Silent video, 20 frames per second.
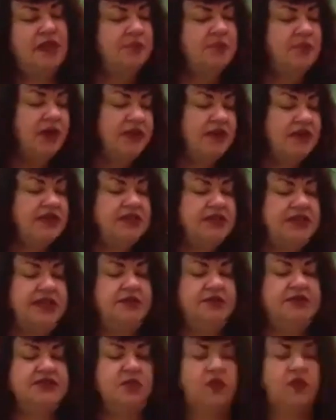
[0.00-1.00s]
Mother's Day
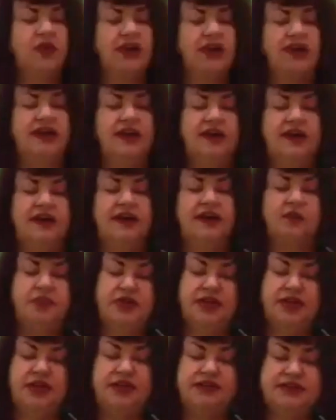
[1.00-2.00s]
was a way to honor
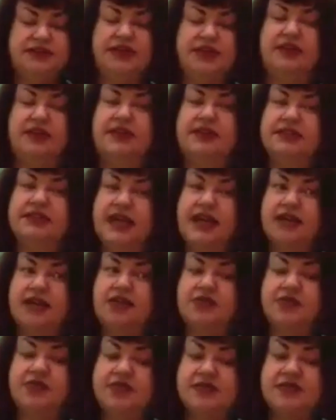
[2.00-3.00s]
peace and the
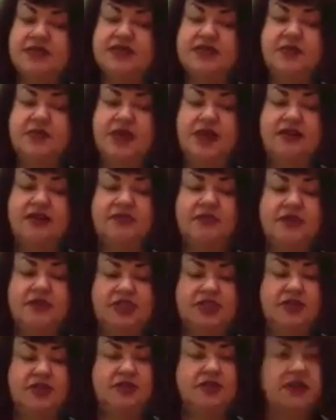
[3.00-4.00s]
sacrifices made for
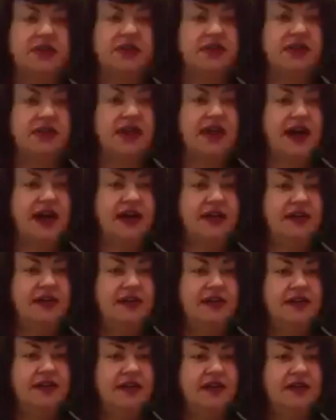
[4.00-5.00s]
children. Got it?
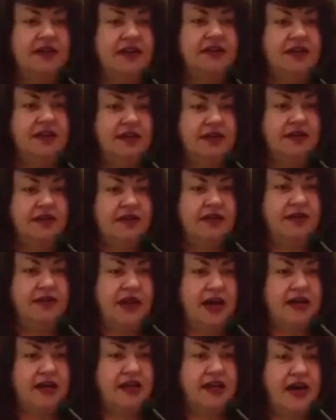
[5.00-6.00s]

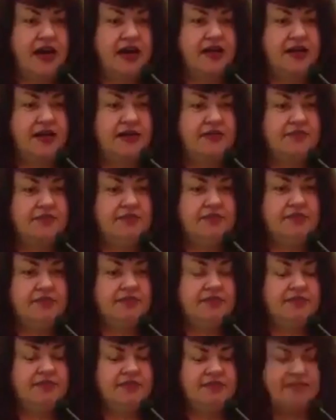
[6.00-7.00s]
Got it, got it?
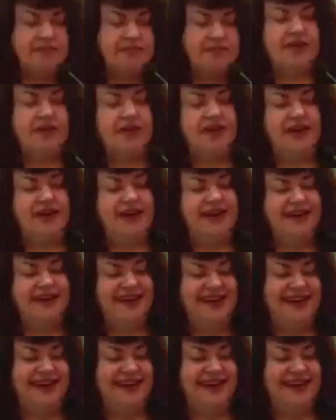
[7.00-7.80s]
All right.